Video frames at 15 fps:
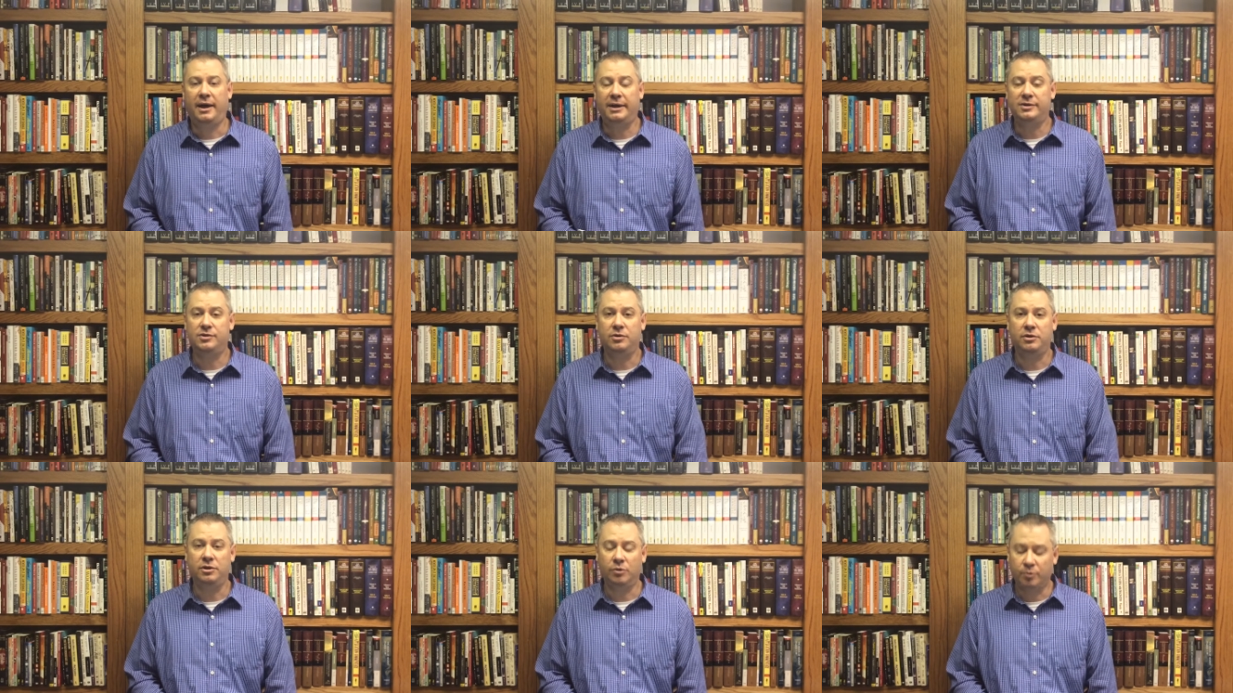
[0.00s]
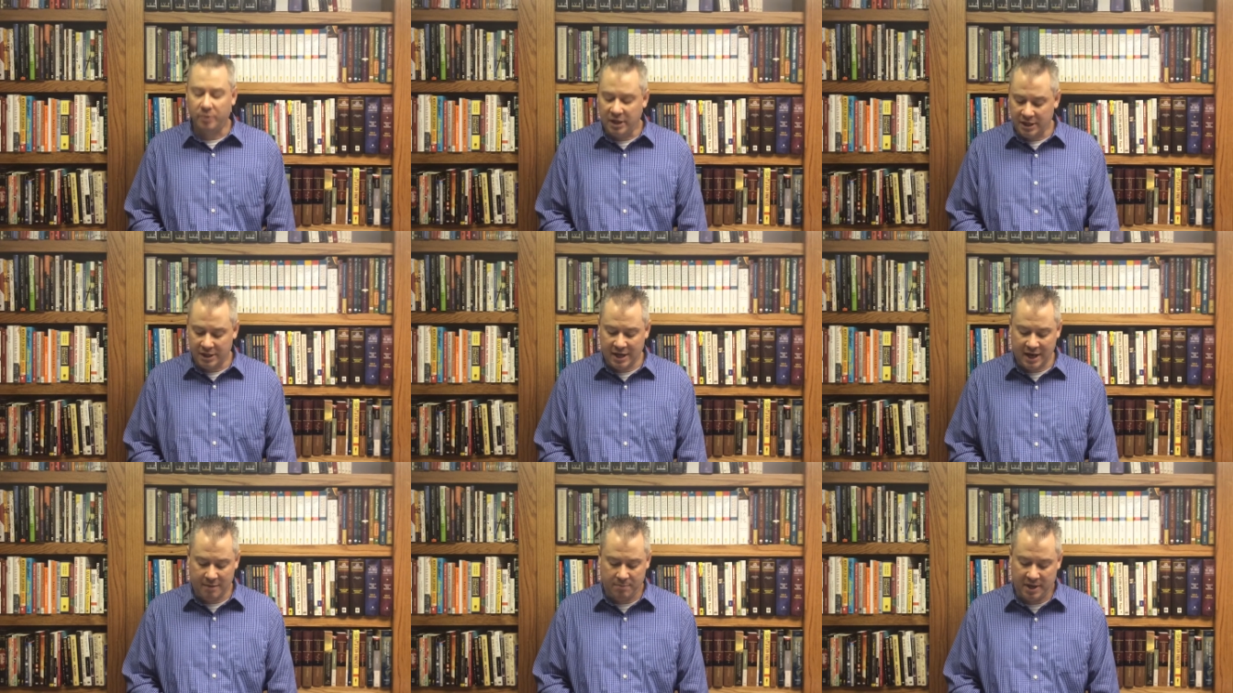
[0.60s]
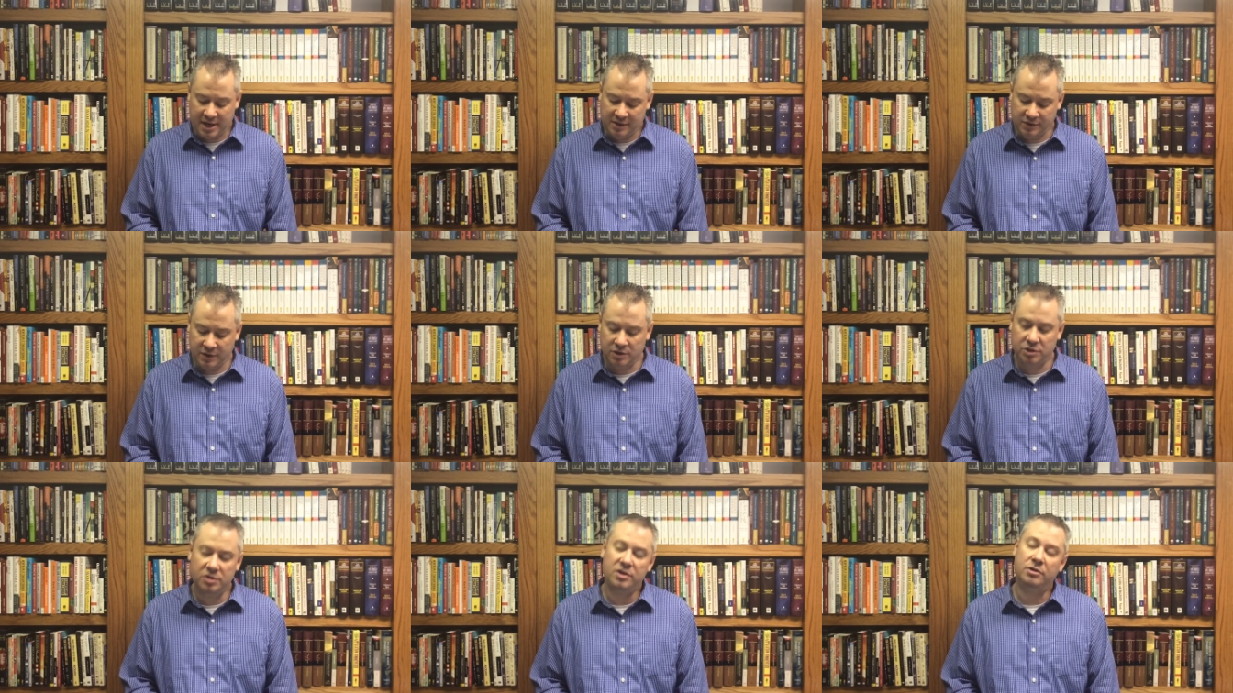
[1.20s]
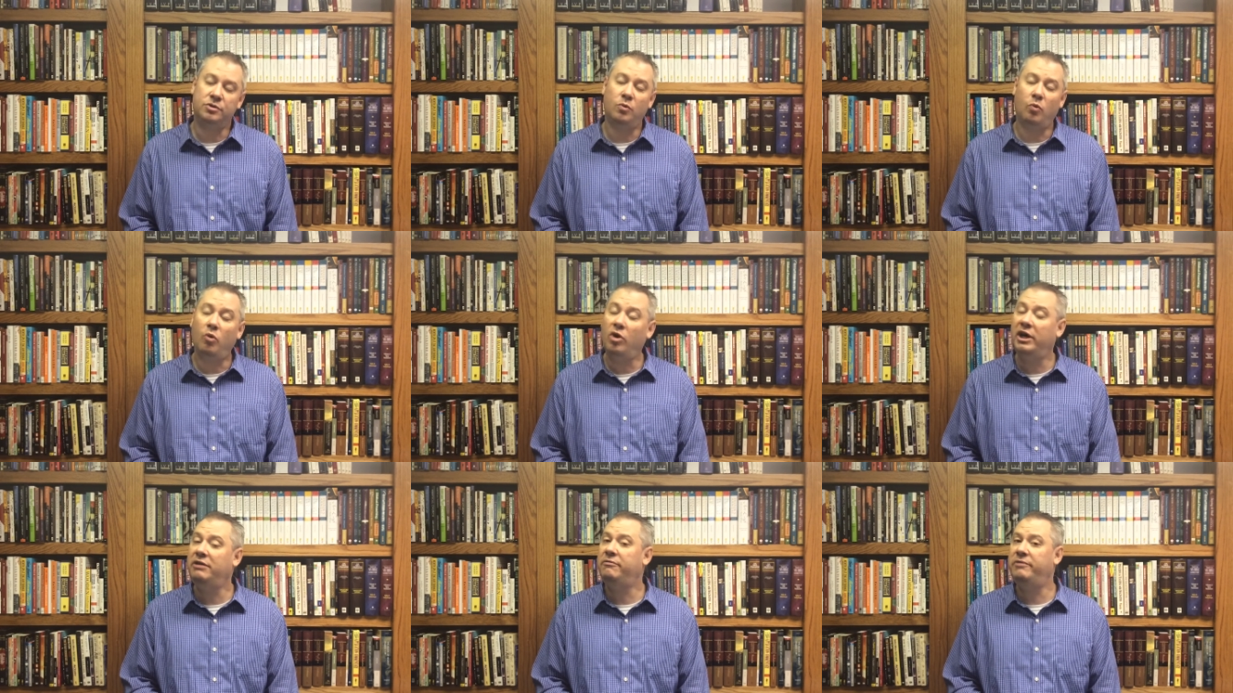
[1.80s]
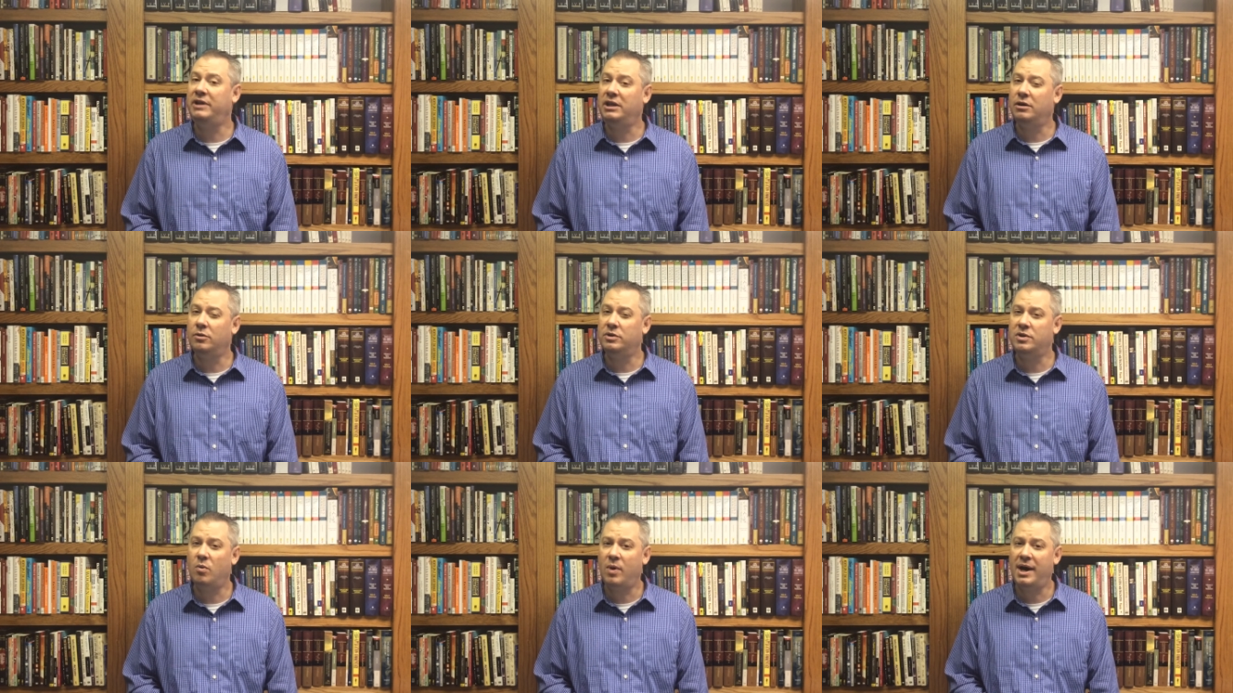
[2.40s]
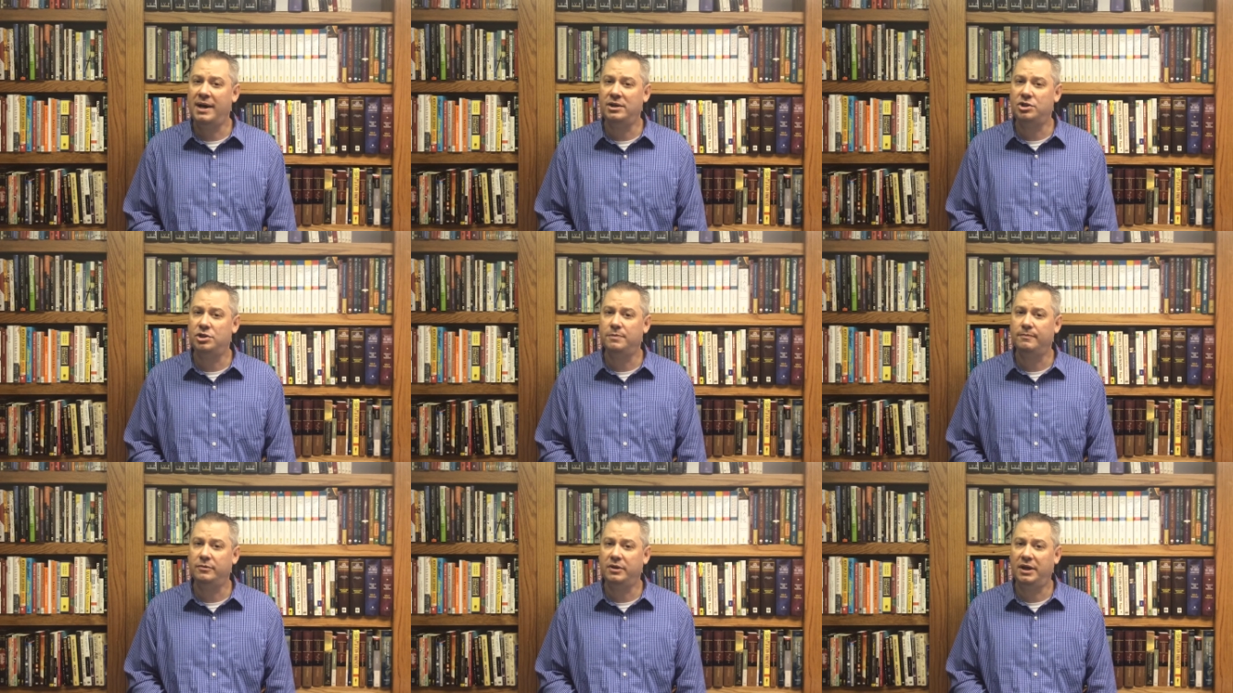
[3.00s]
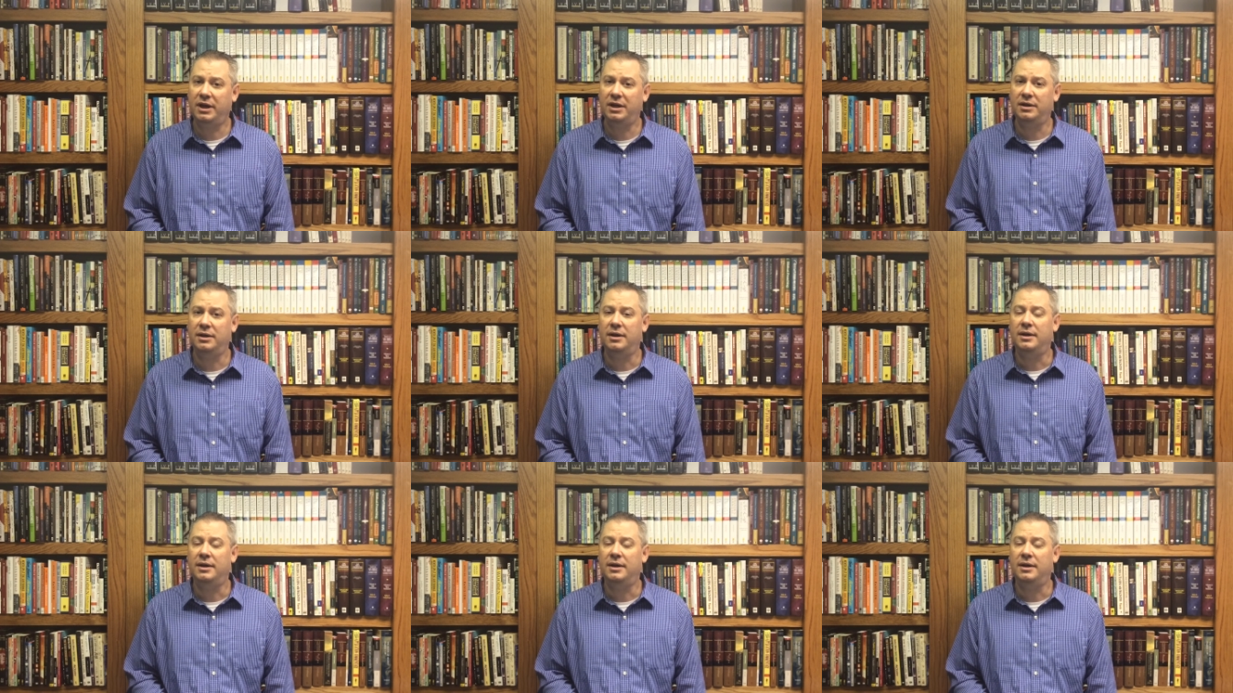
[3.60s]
So you'll read that passage. There's one video to watch, okay?